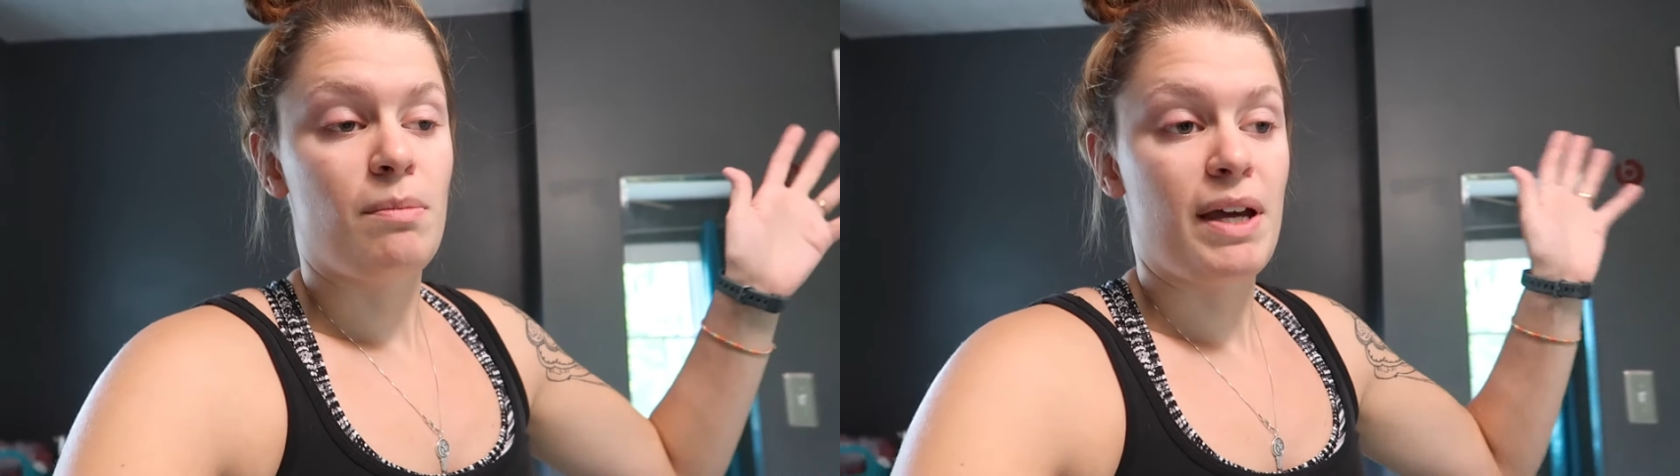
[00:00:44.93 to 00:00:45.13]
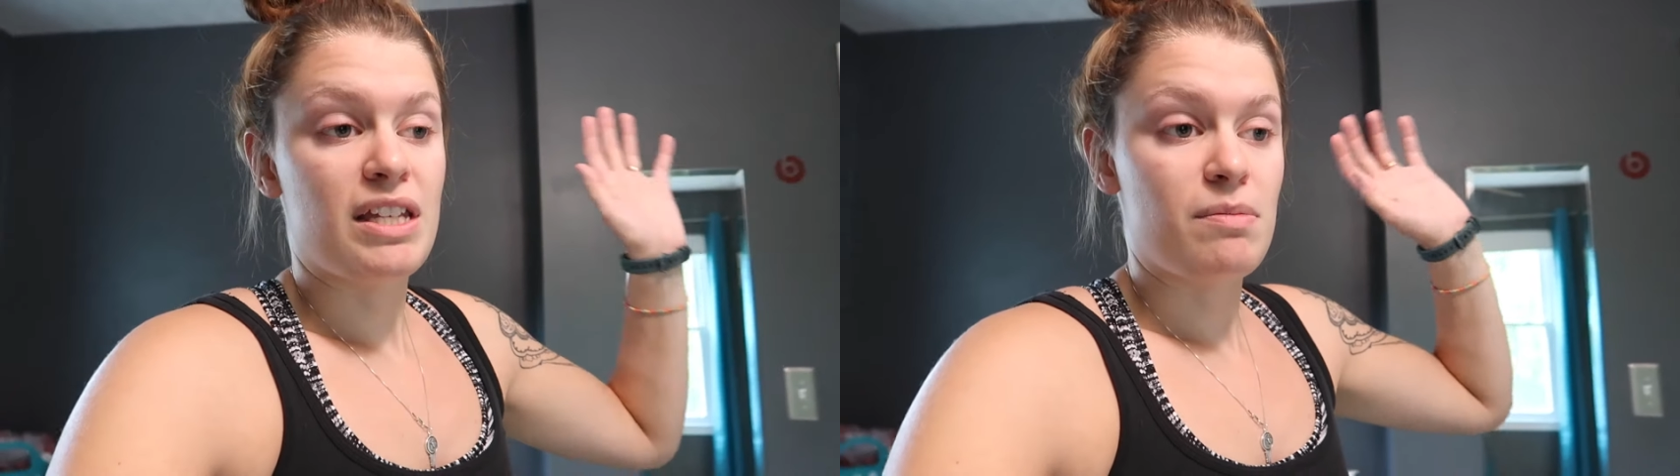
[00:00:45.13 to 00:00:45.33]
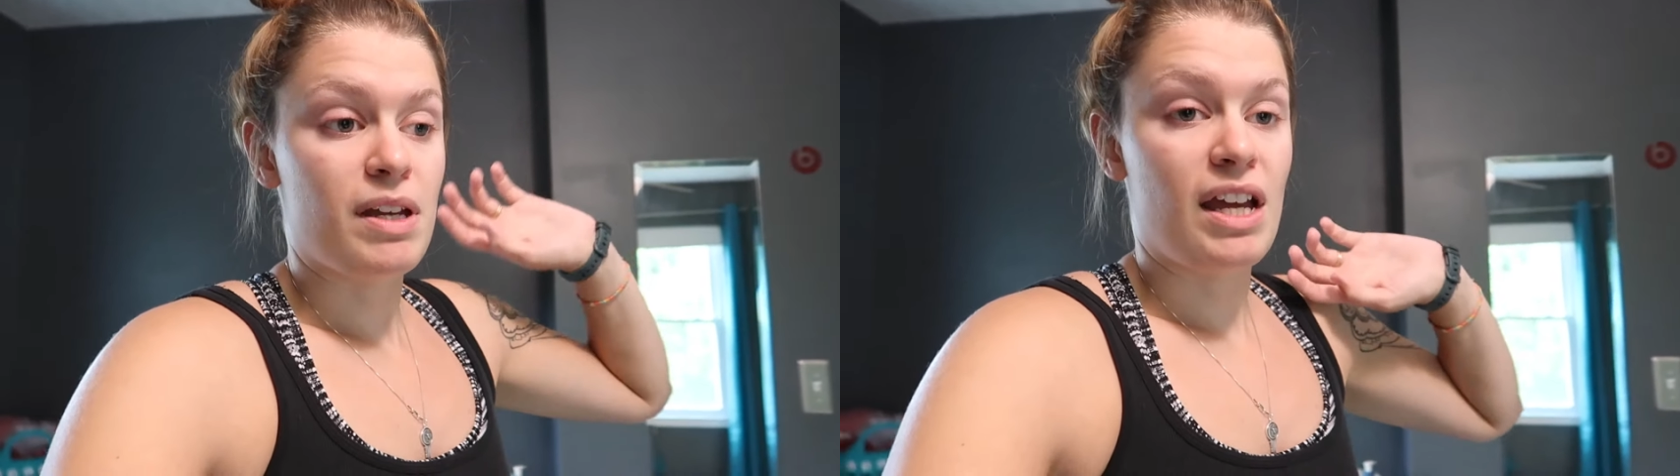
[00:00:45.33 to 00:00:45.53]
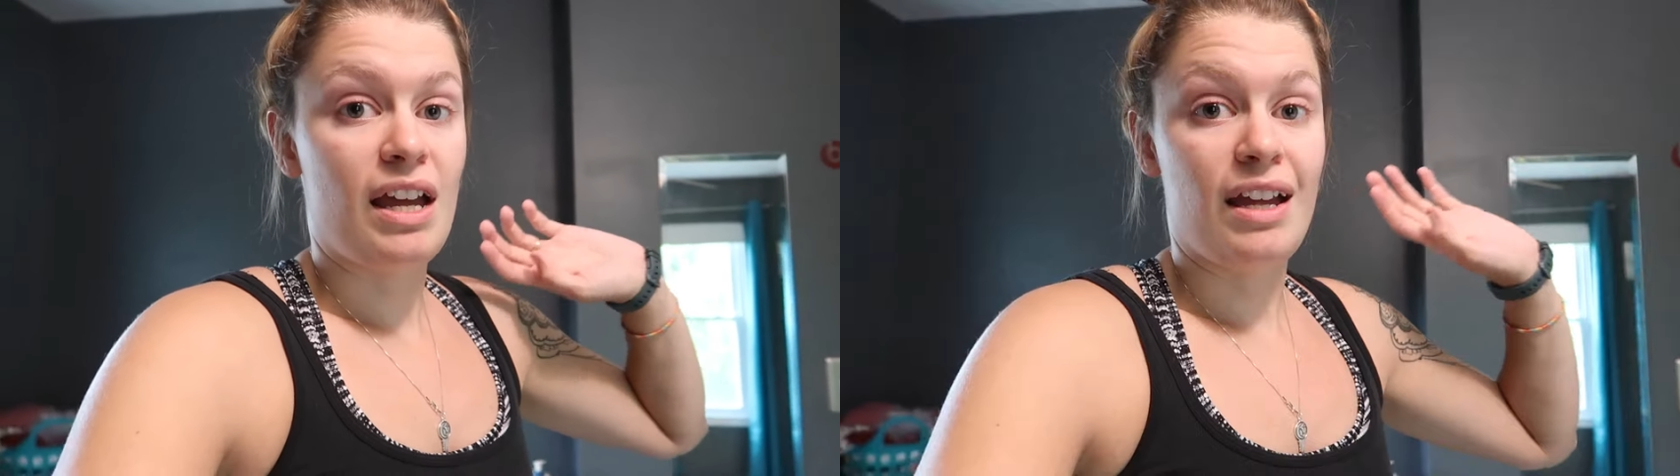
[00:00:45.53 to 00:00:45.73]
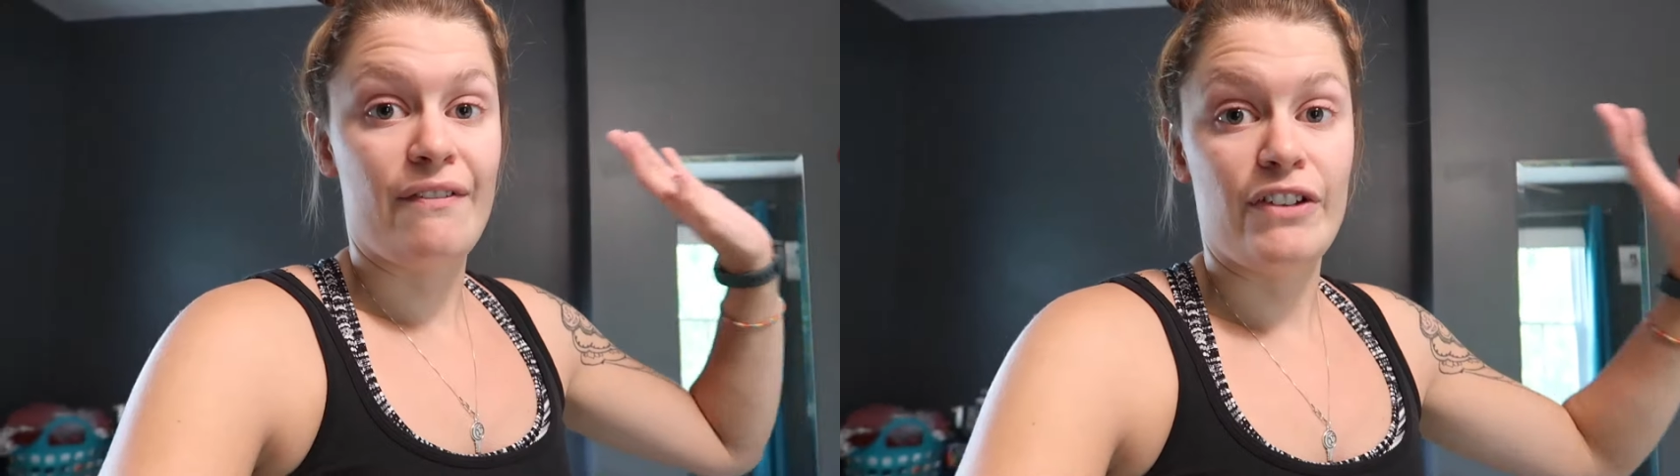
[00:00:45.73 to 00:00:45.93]
the basement,
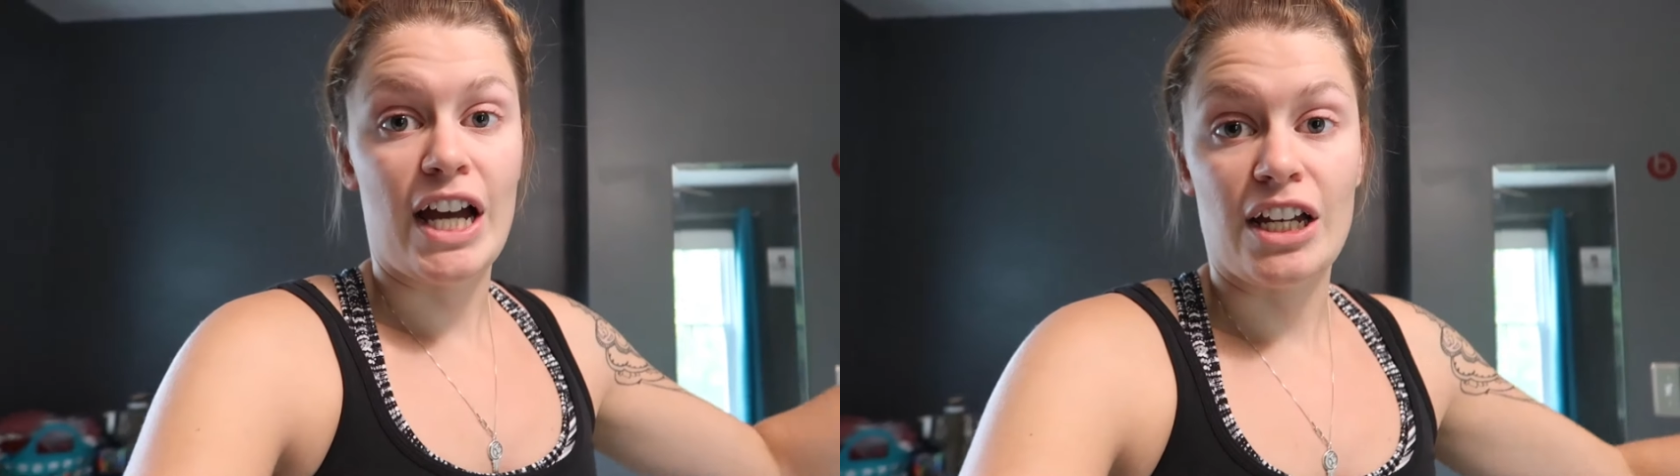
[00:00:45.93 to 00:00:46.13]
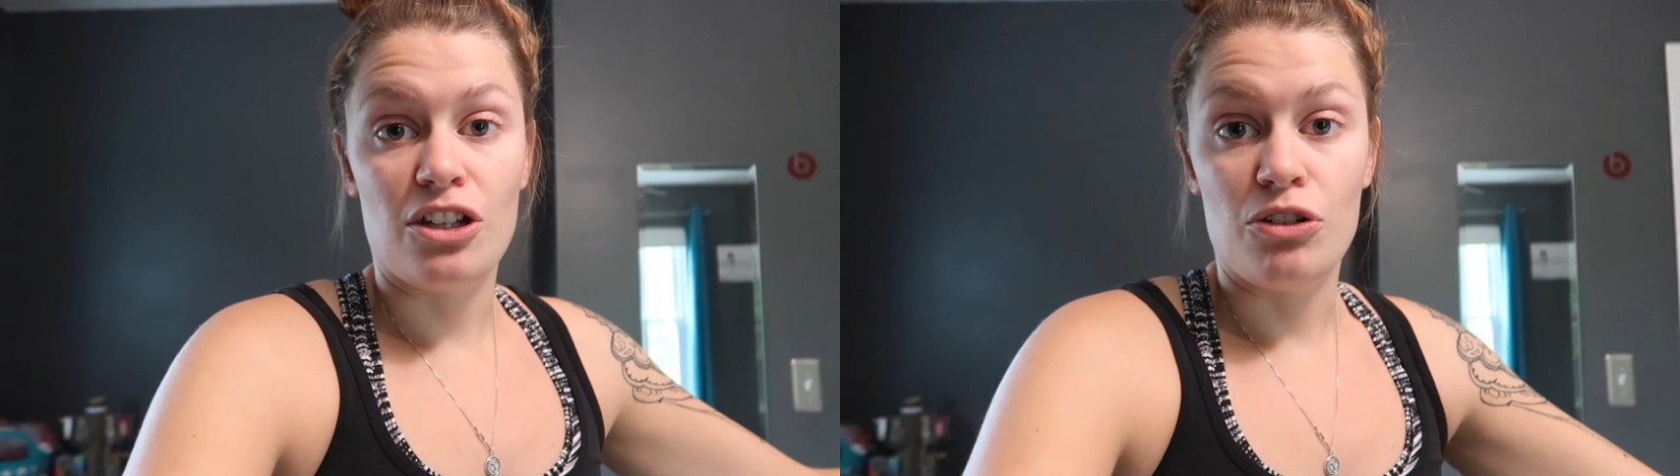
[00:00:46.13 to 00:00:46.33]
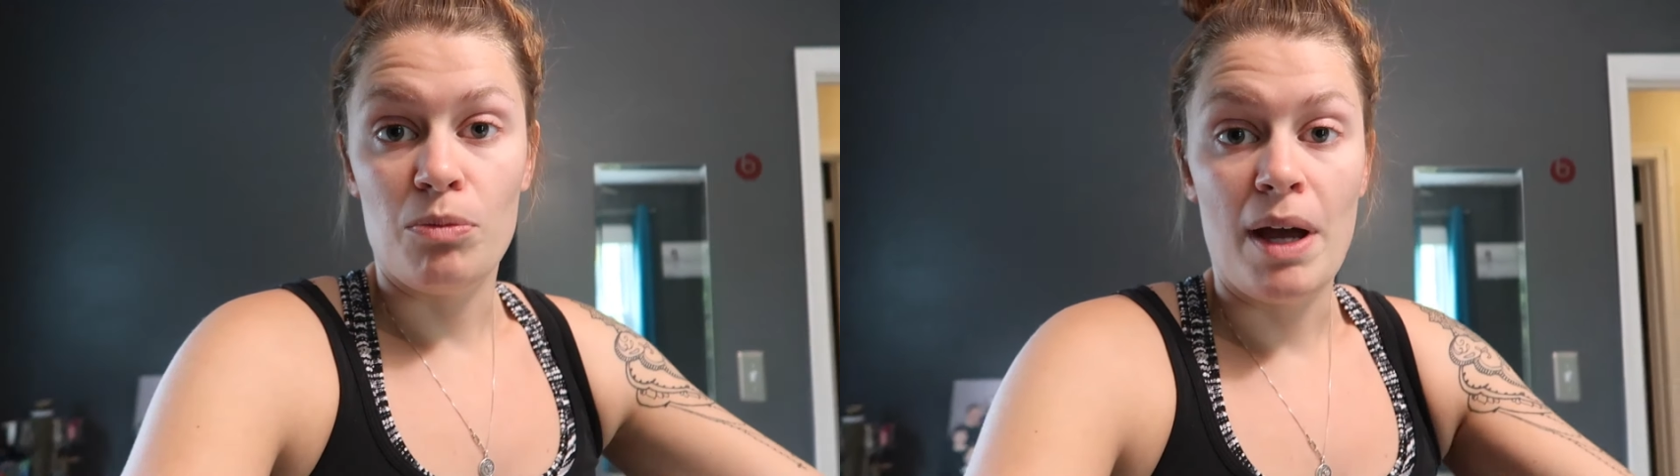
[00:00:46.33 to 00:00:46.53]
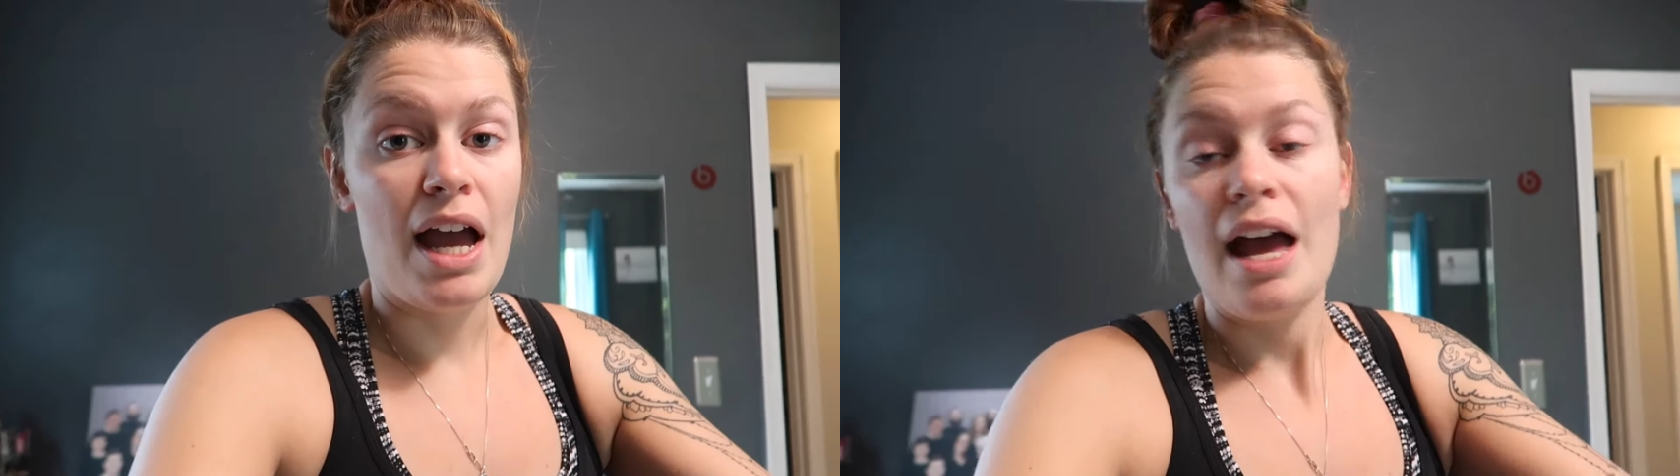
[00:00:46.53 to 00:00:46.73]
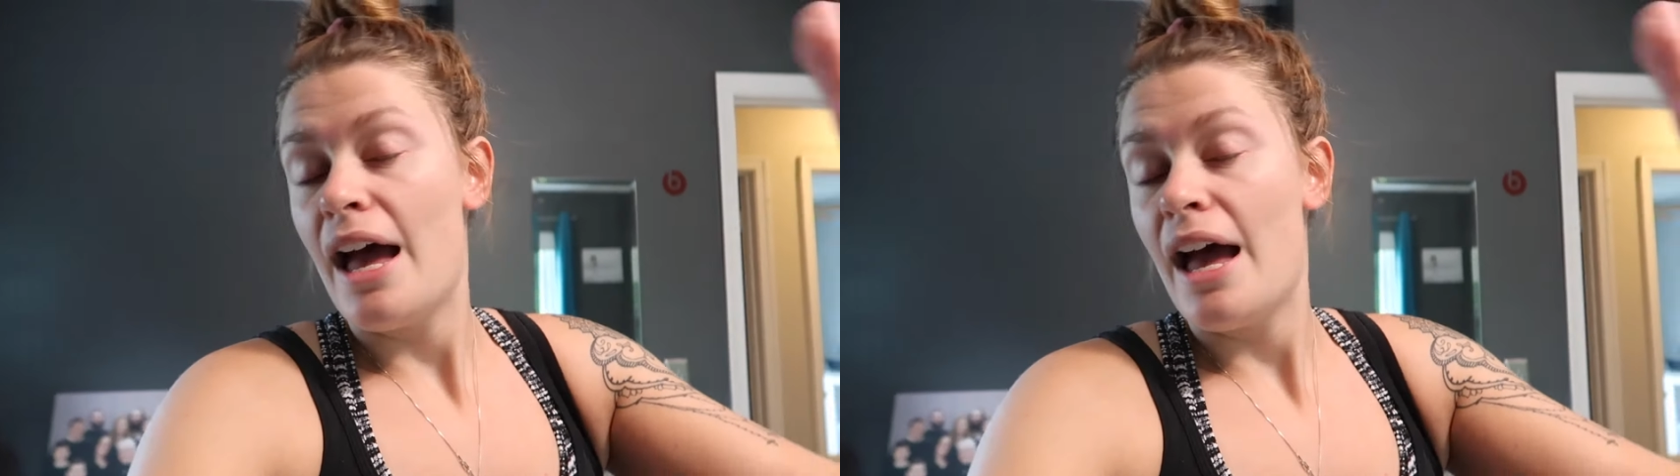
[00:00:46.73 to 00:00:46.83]
and vacuum